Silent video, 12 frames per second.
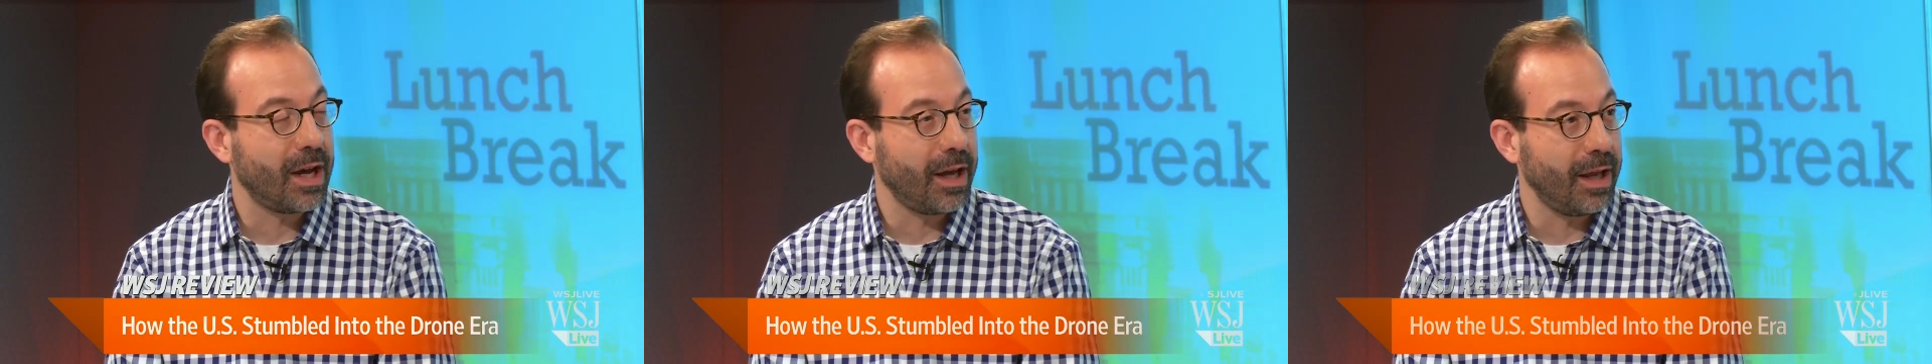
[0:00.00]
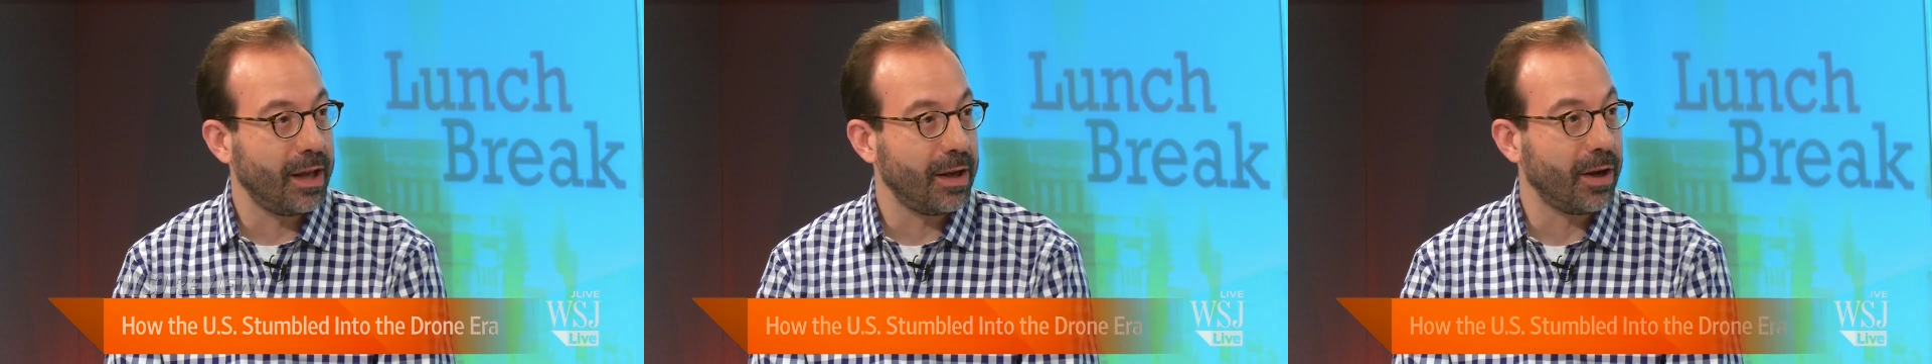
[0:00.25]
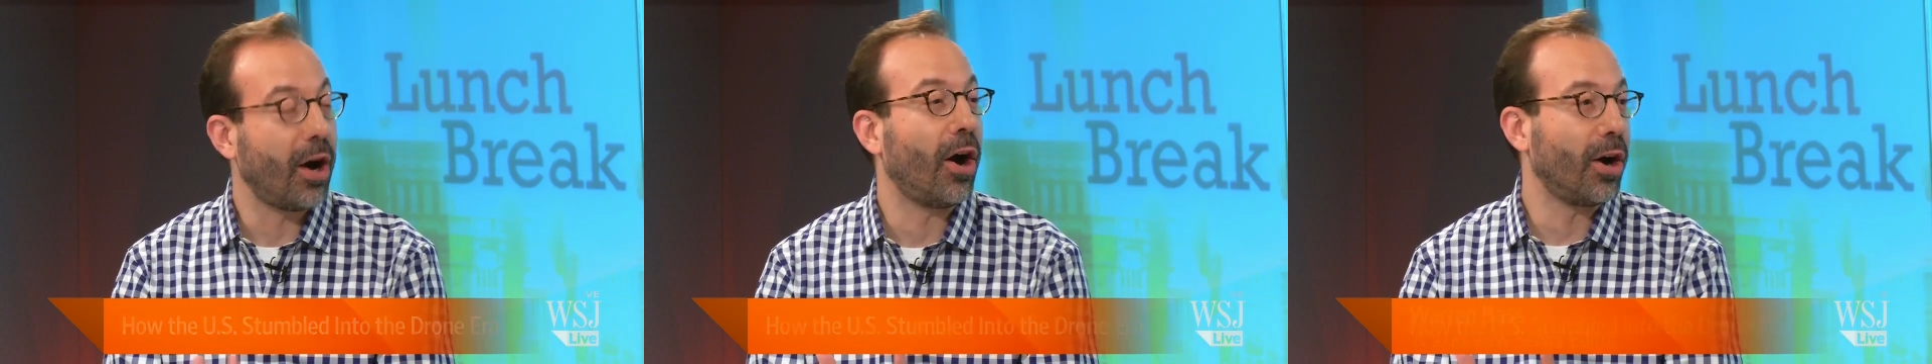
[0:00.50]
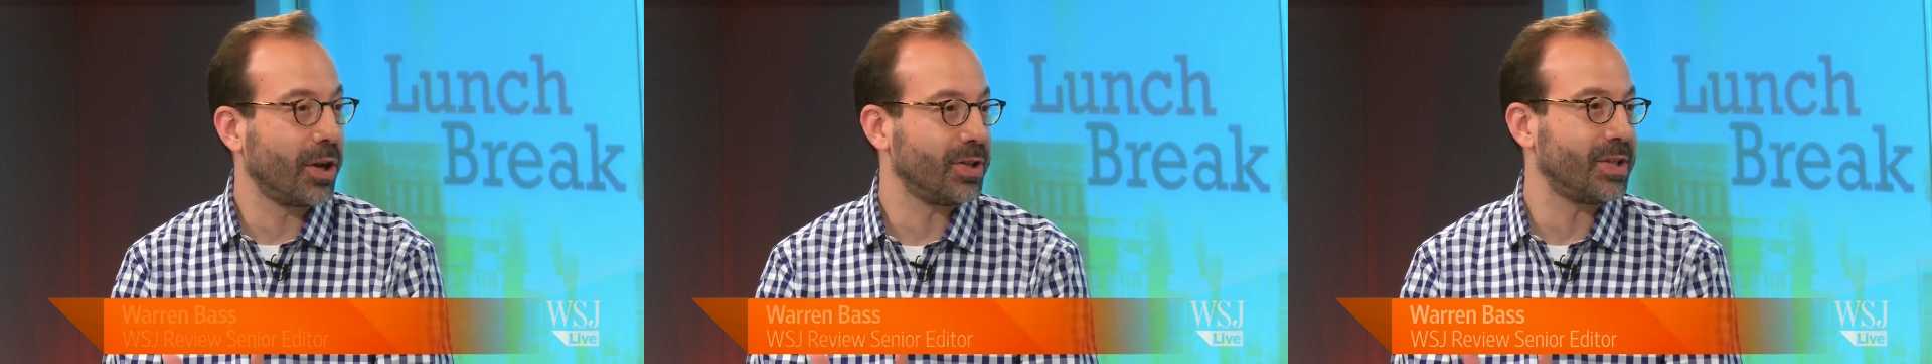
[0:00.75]
in
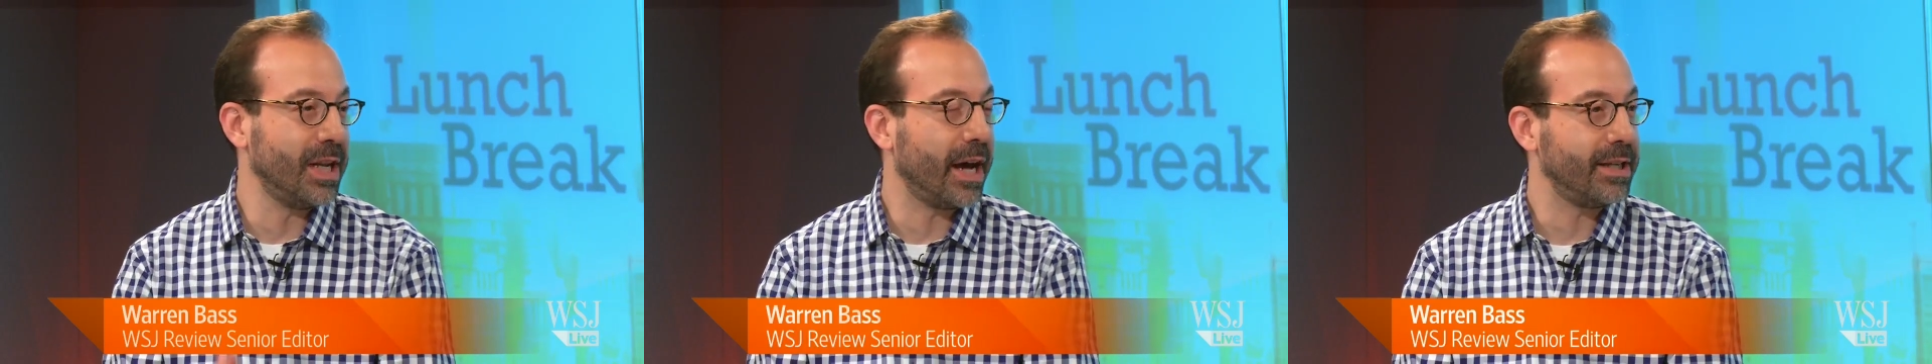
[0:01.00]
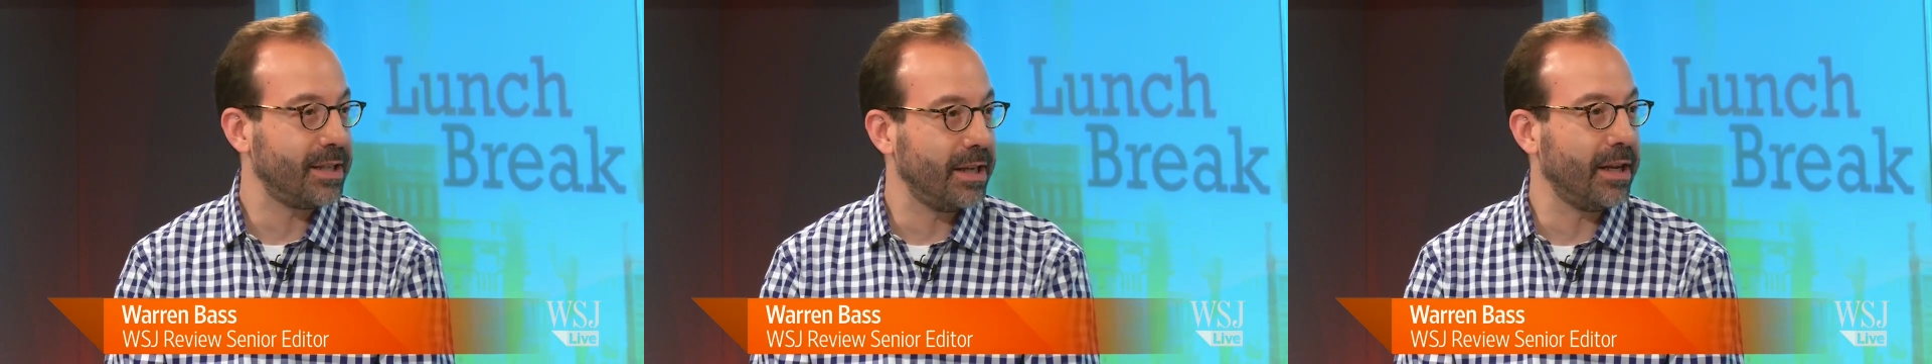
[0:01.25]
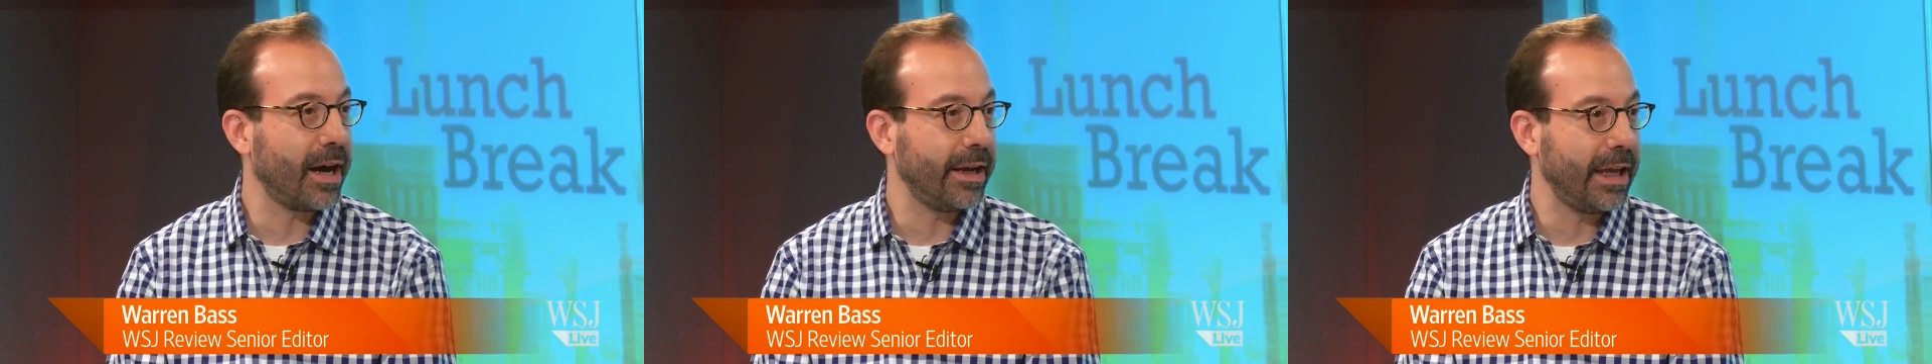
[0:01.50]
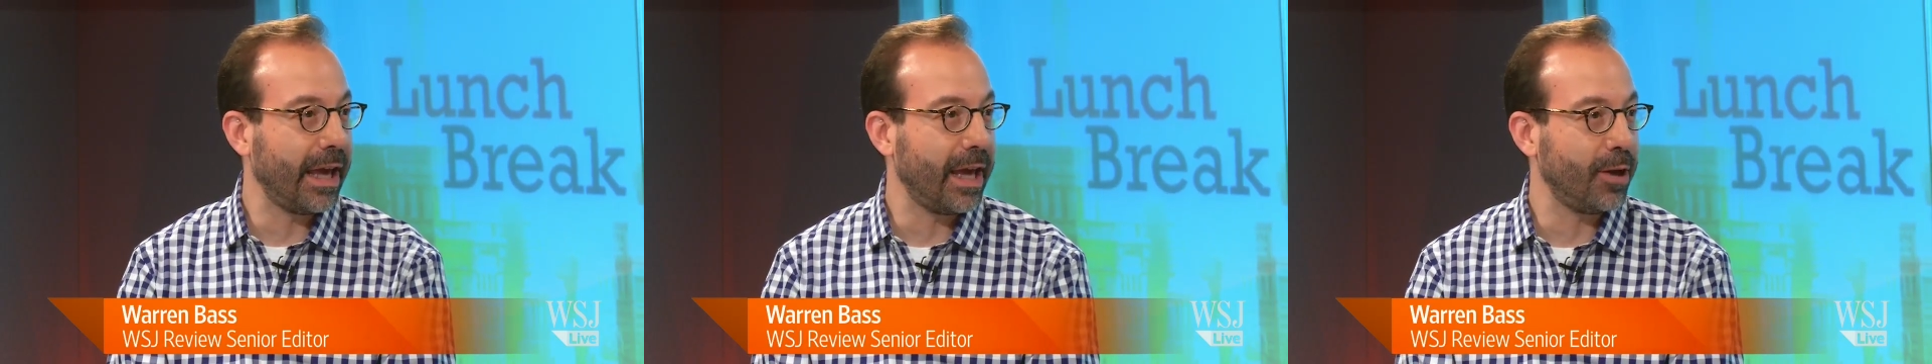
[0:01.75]
August
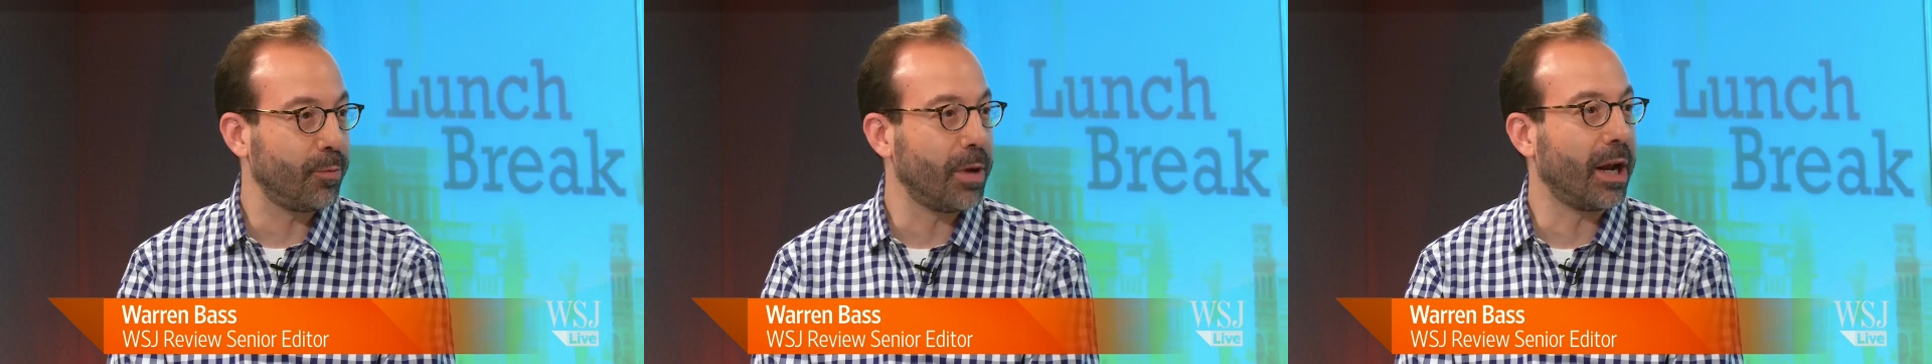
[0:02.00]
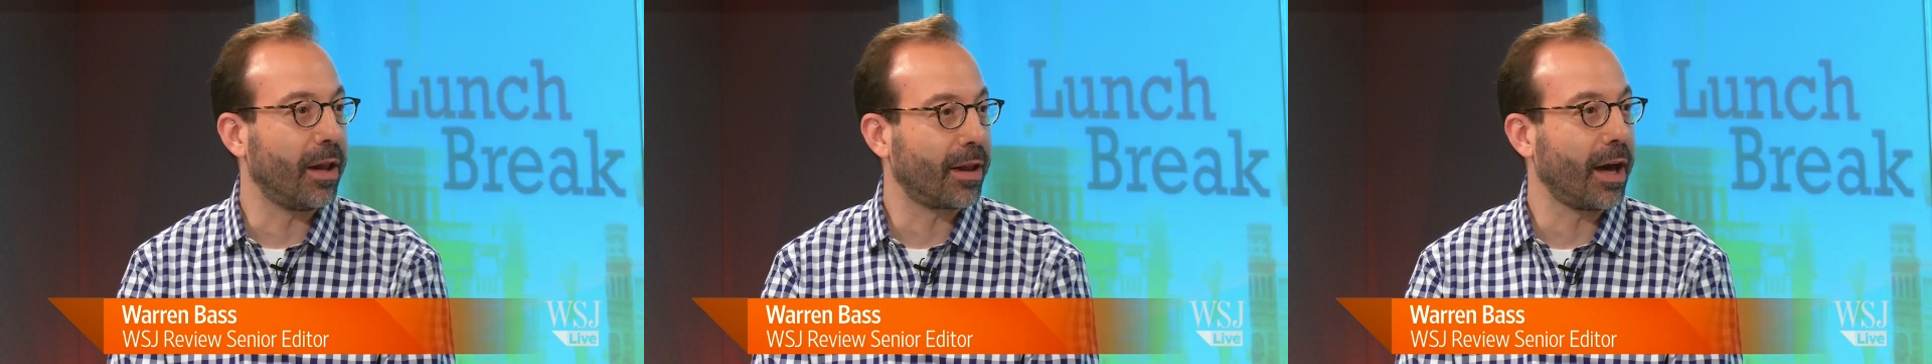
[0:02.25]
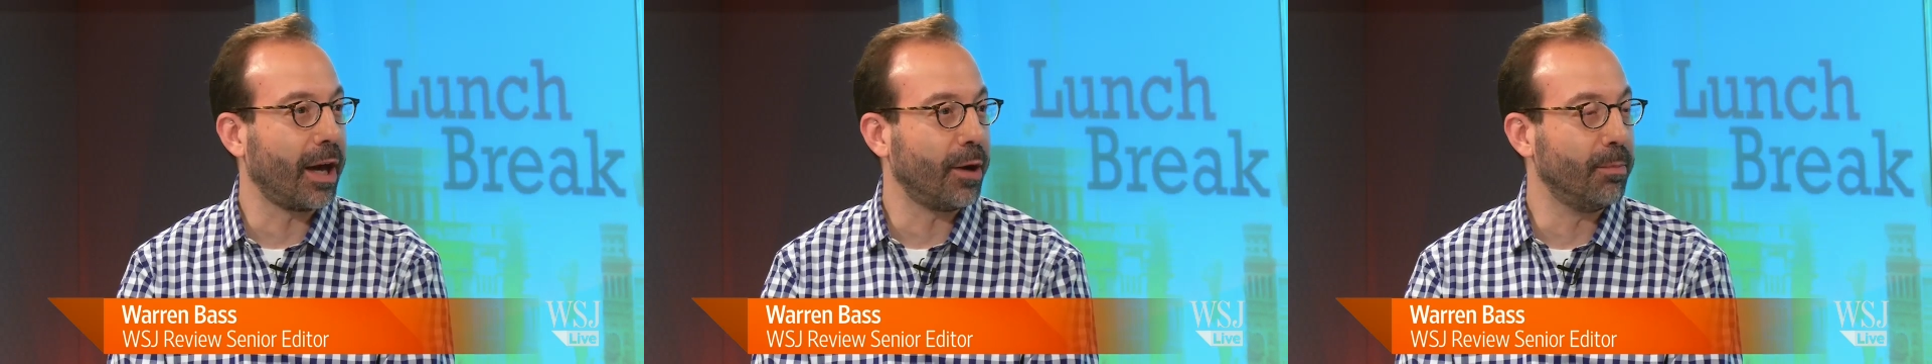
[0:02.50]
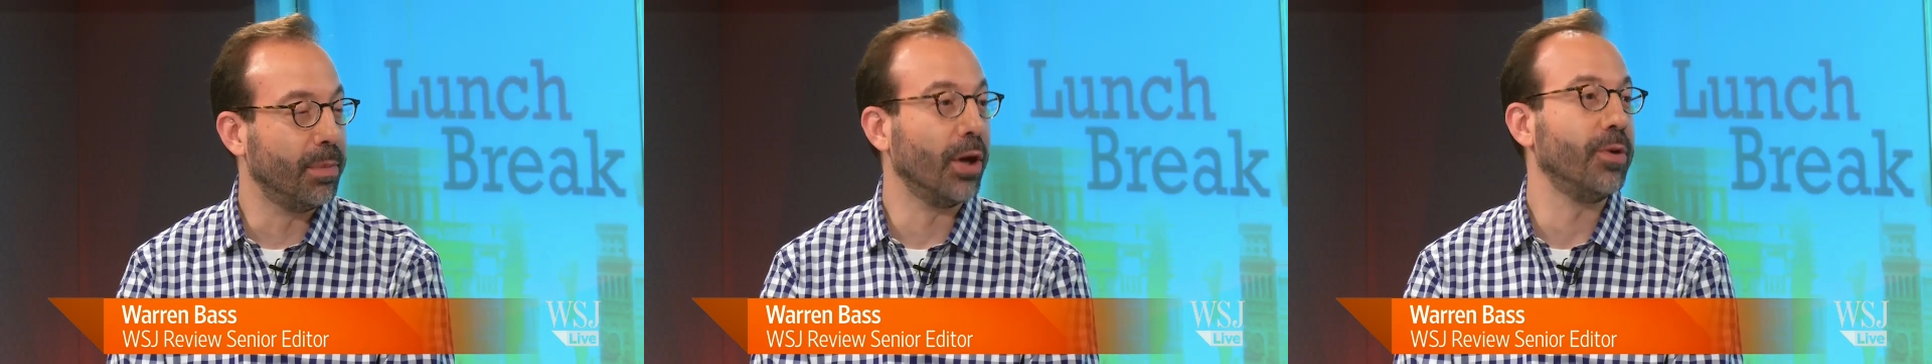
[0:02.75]
1998 when
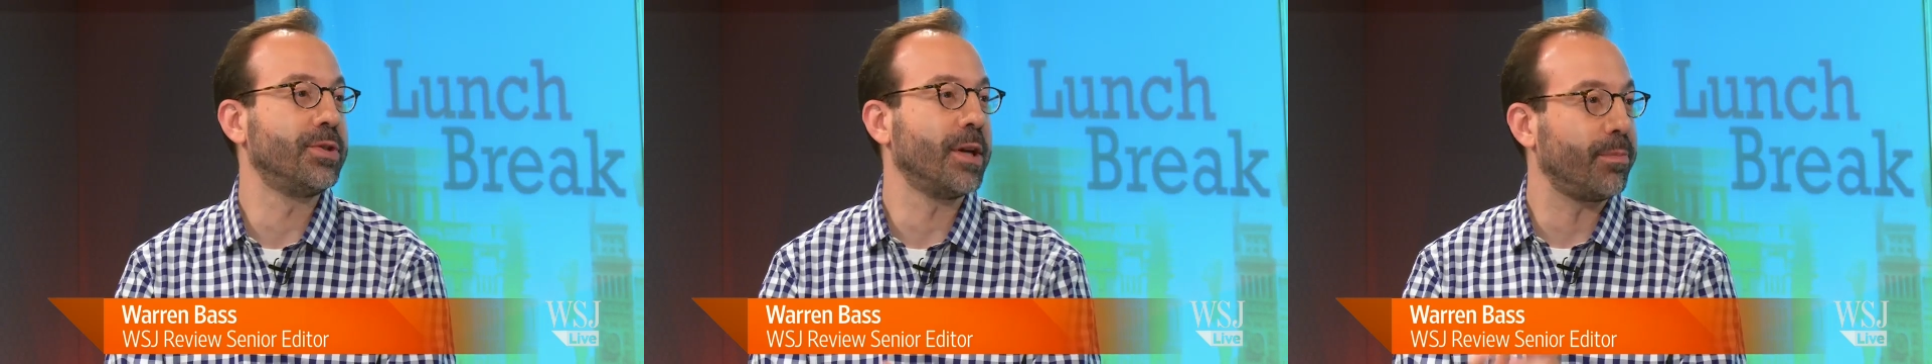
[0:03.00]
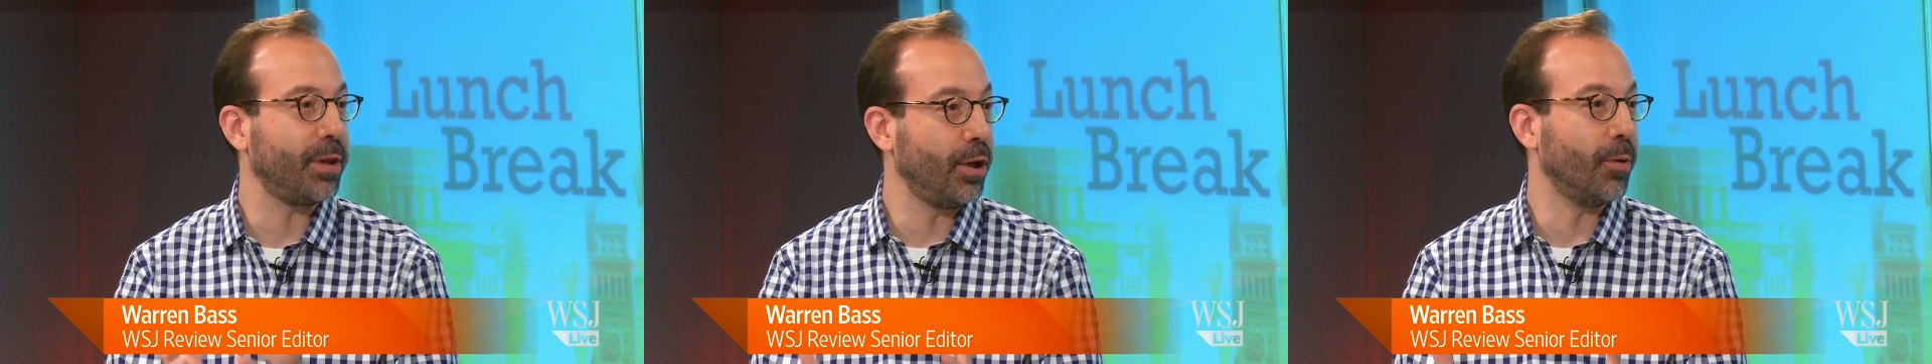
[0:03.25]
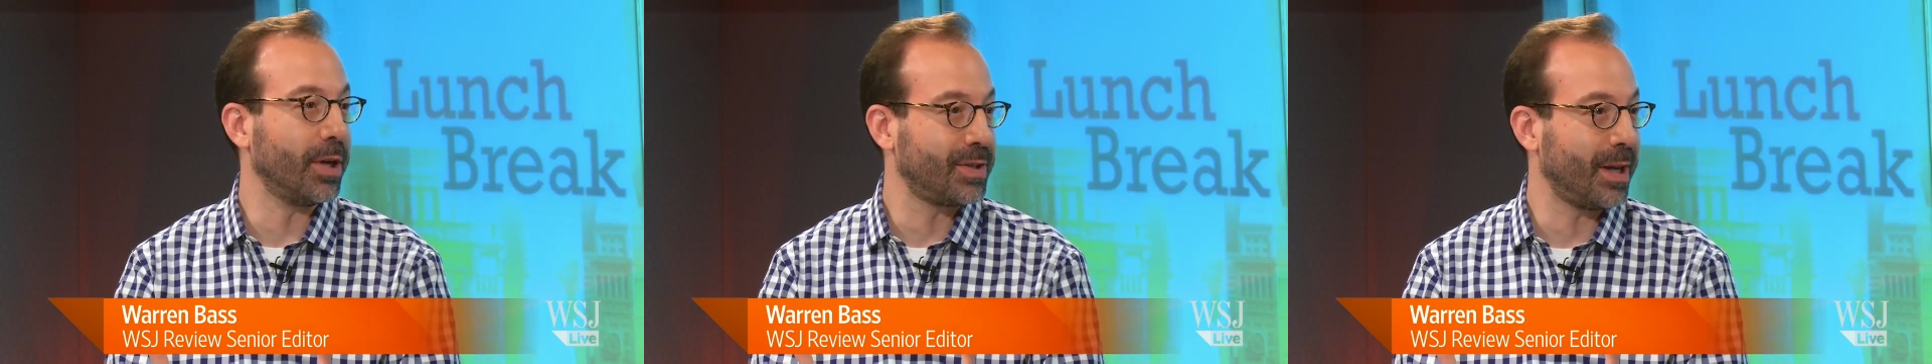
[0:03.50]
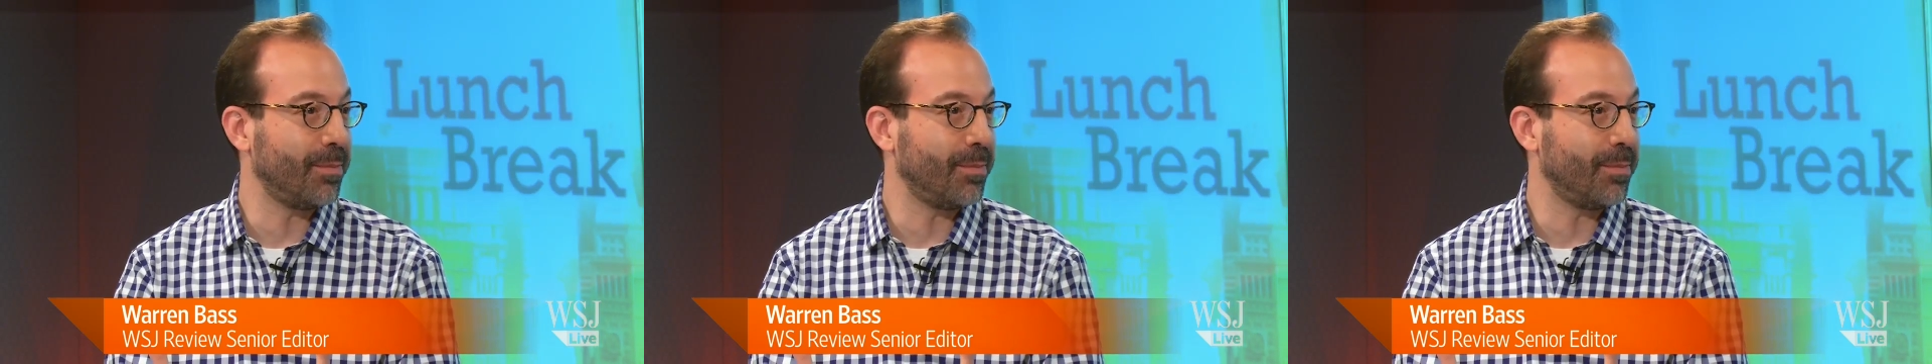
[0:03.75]
al-Qaeda blows up the U.S.